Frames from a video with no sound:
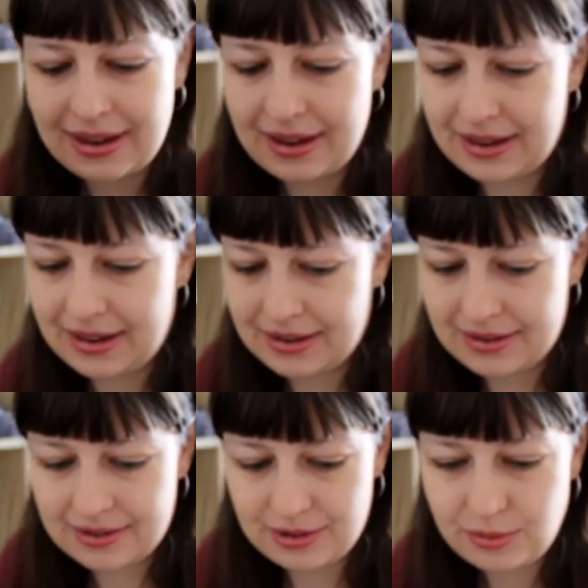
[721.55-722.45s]

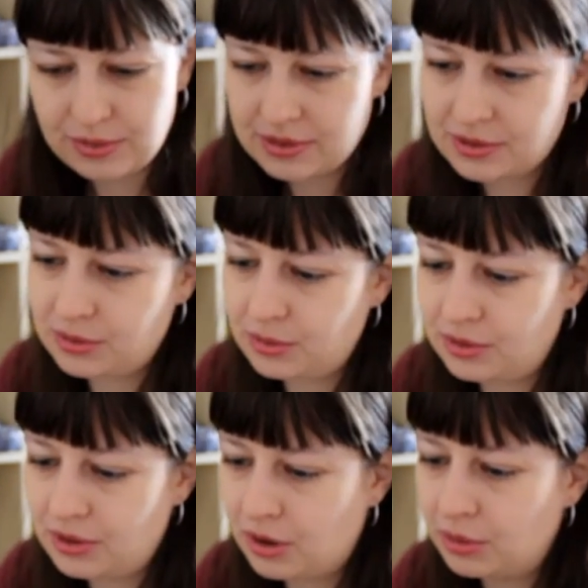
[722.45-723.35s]
and you will
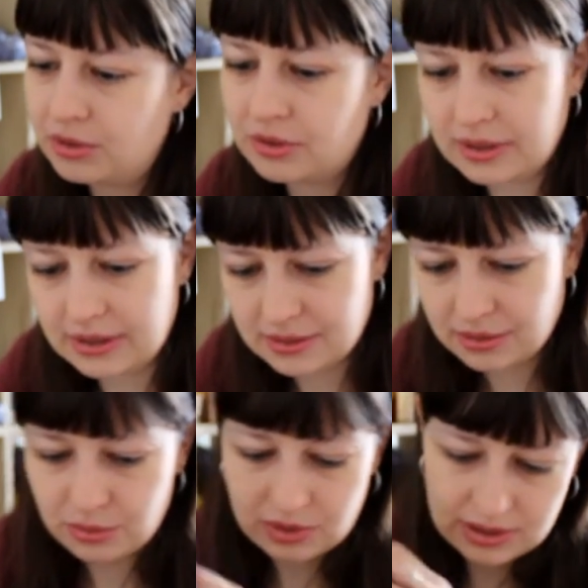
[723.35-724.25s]
soon know the
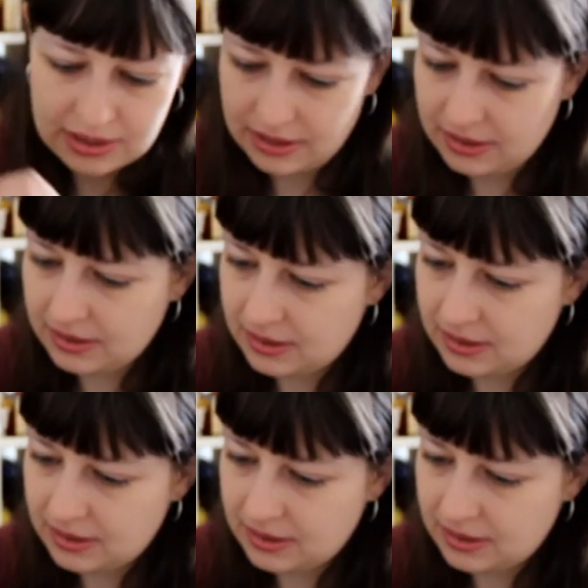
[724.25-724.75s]
reason why.